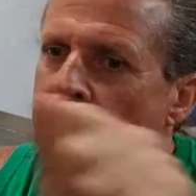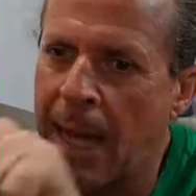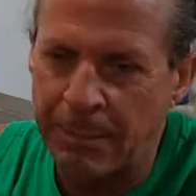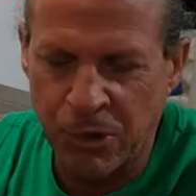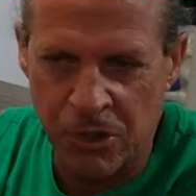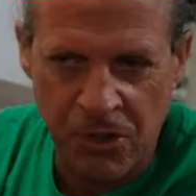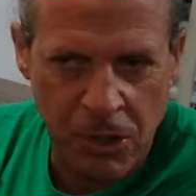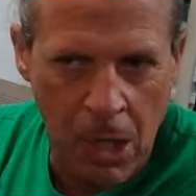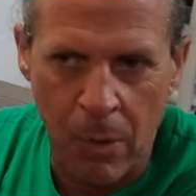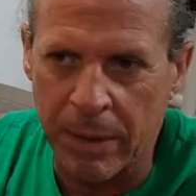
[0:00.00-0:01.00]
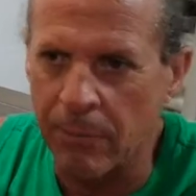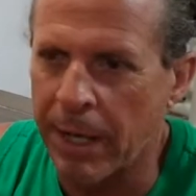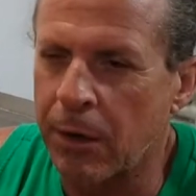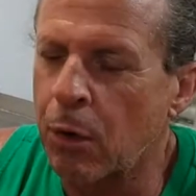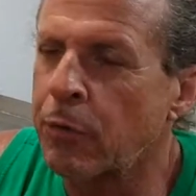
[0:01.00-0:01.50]
I'm just going
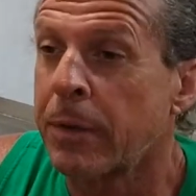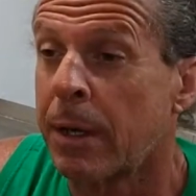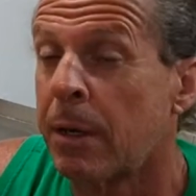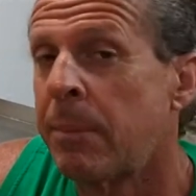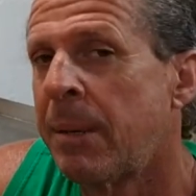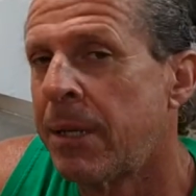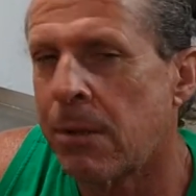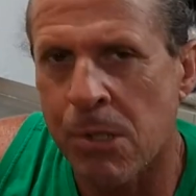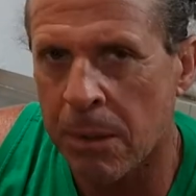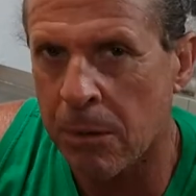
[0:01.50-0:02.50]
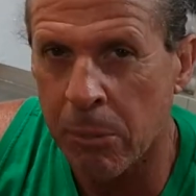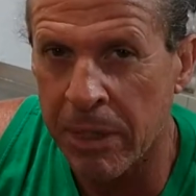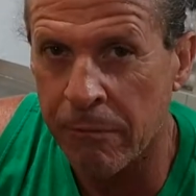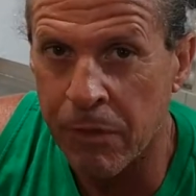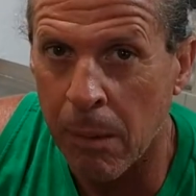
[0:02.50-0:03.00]
right over there. And maybe there's a little
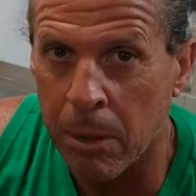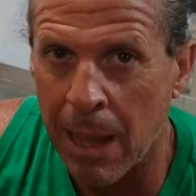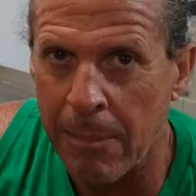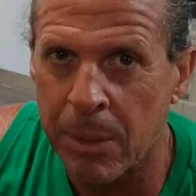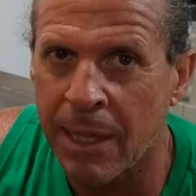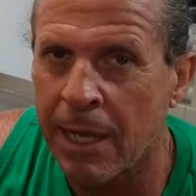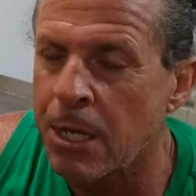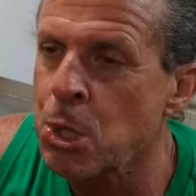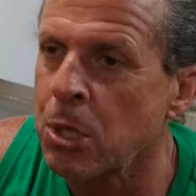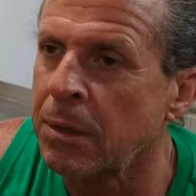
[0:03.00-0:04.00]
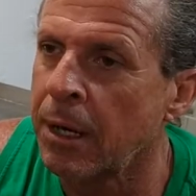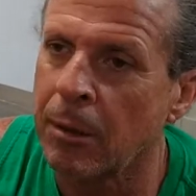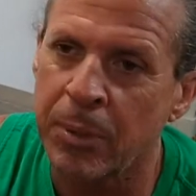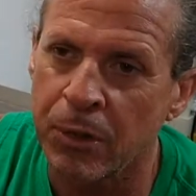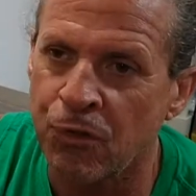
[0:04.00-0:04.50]
bit of double application there,
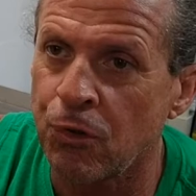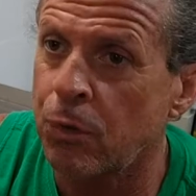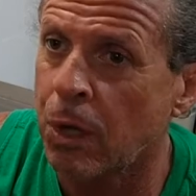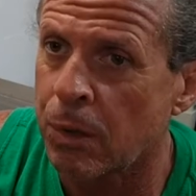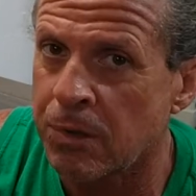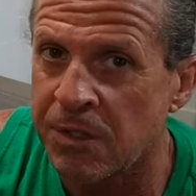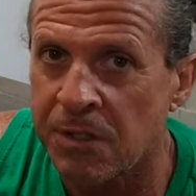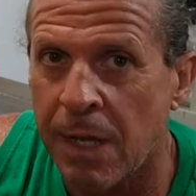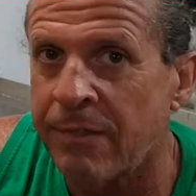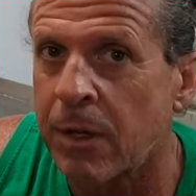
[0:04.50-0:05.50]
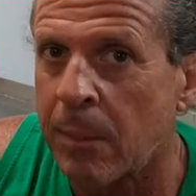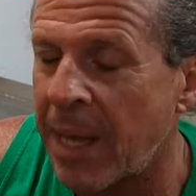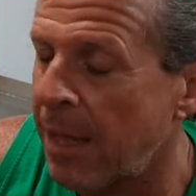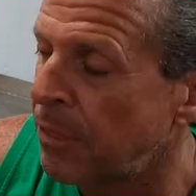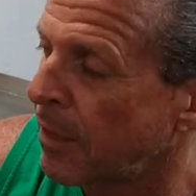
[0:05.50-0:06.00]
but 2 coats is never a
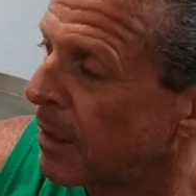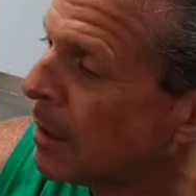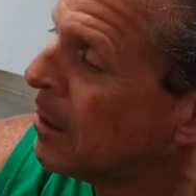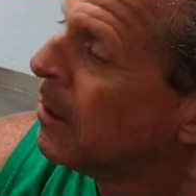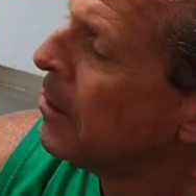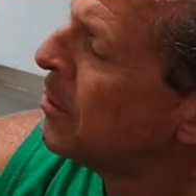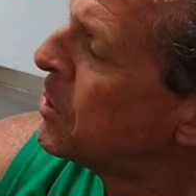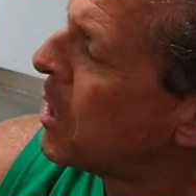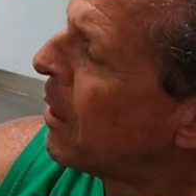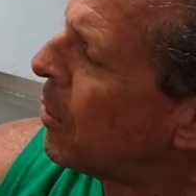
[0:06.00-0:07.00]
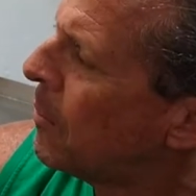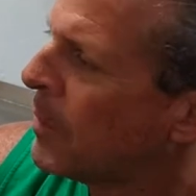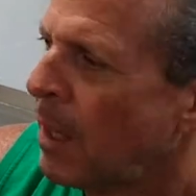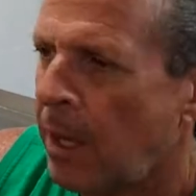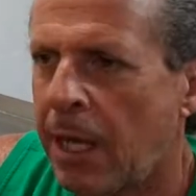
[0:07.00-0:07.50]
bad thing. So
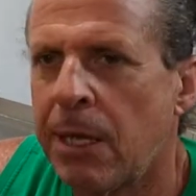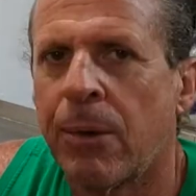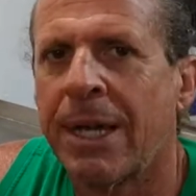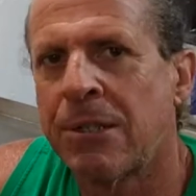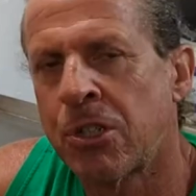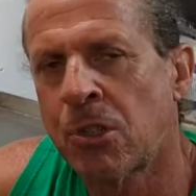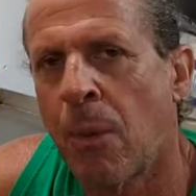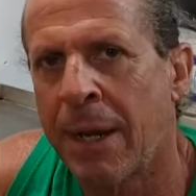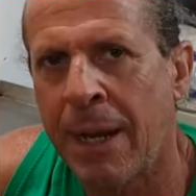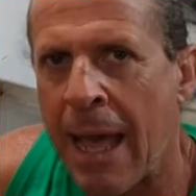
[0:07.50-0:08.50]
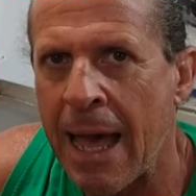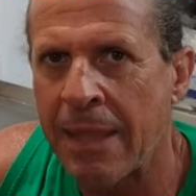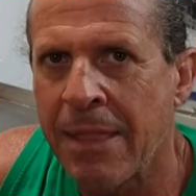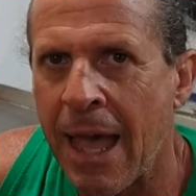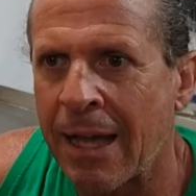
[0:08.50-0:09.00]
anyway, just wanted to
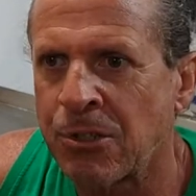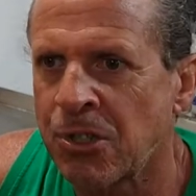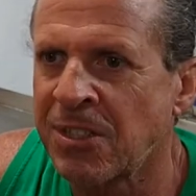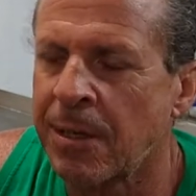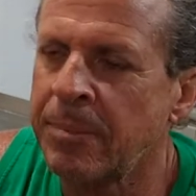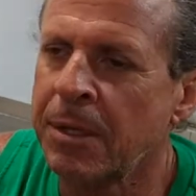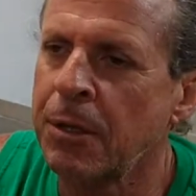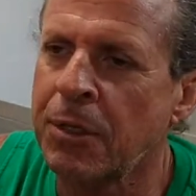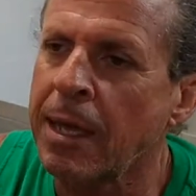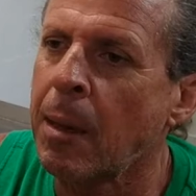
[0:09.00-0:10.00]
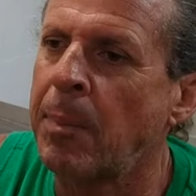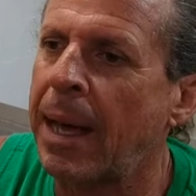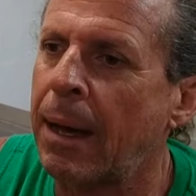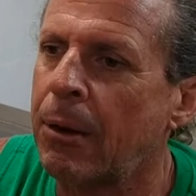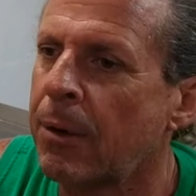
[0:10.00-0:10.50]
add that, just something to think
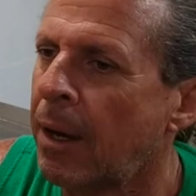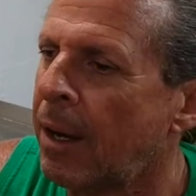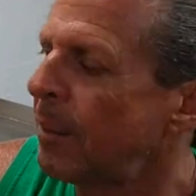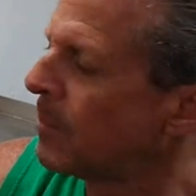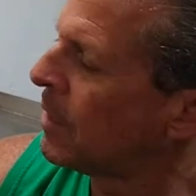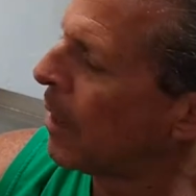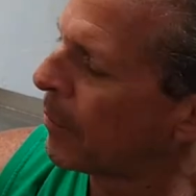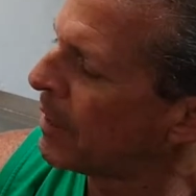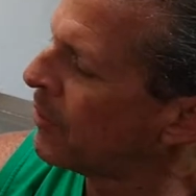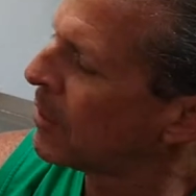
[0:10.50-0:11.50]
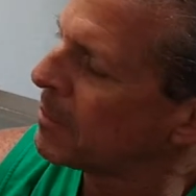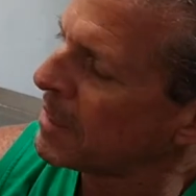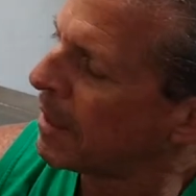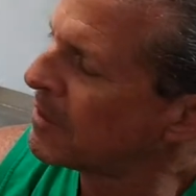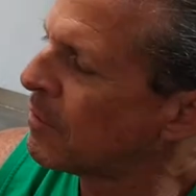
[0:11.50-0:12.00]
about. It took me
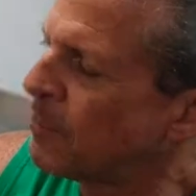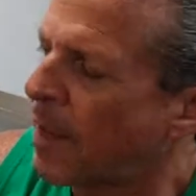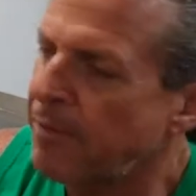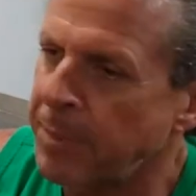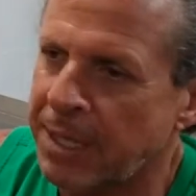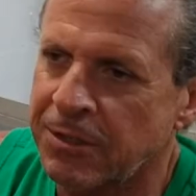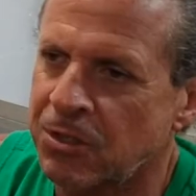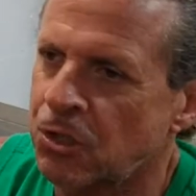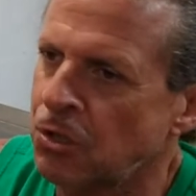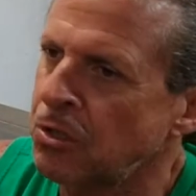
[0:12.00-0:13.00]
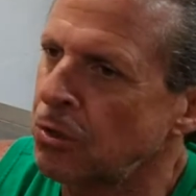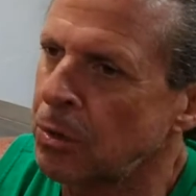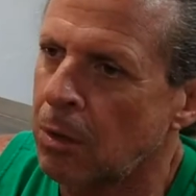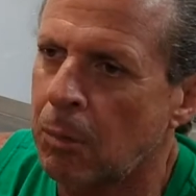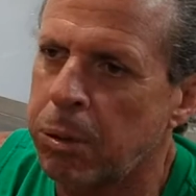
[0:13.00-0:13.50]
less than 5 minutes to just
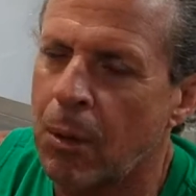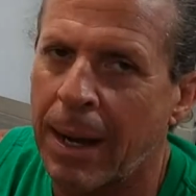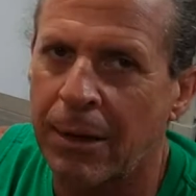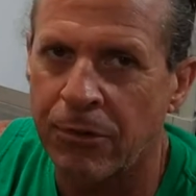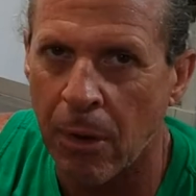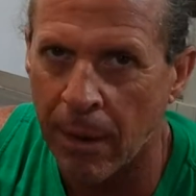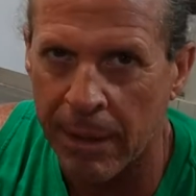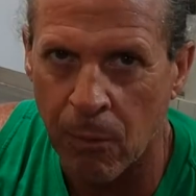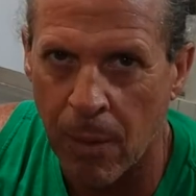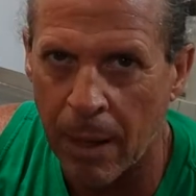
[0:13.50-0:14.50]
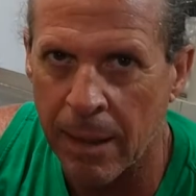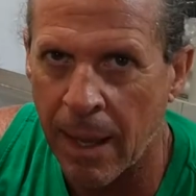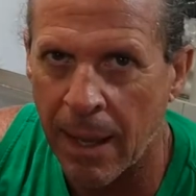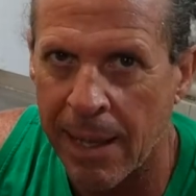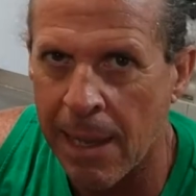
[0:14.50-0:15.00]
do a little blowout drawing while
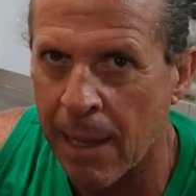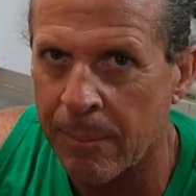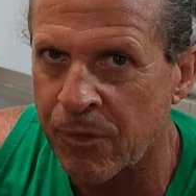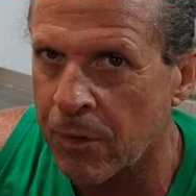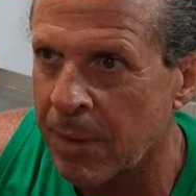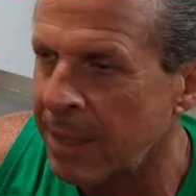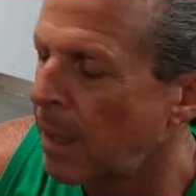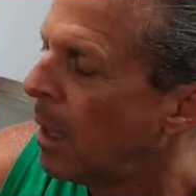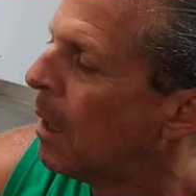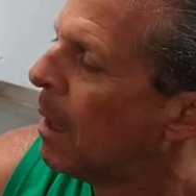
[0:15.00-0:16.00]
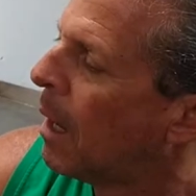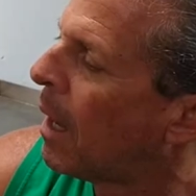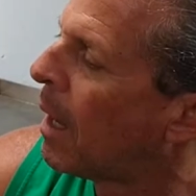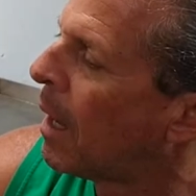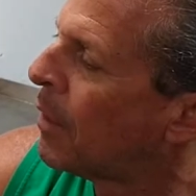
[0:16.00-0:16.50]
I am doing
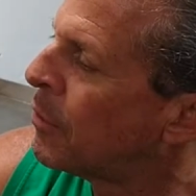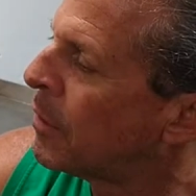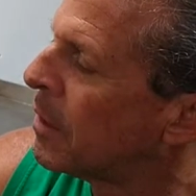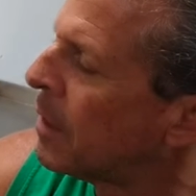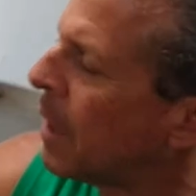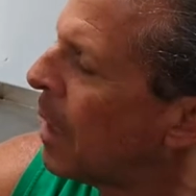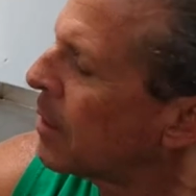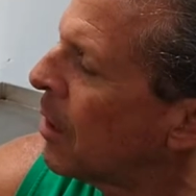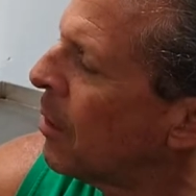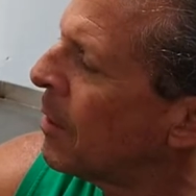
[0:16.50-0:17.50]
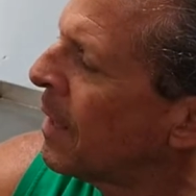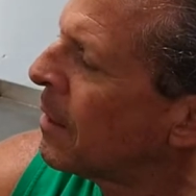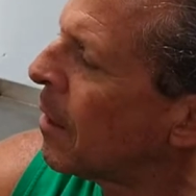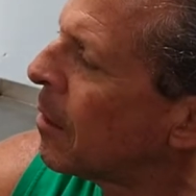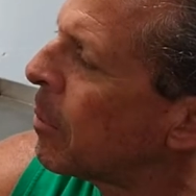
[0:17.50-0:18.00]
the
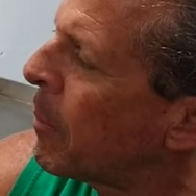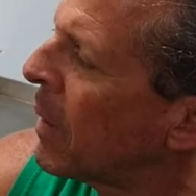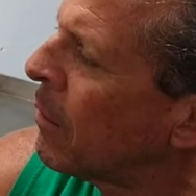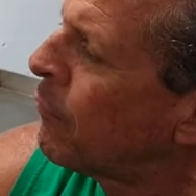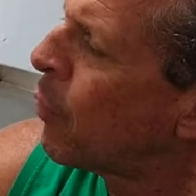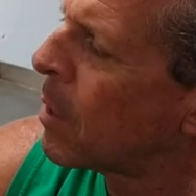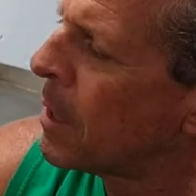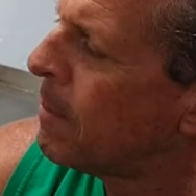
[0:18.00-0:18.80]
coating, getting prepared for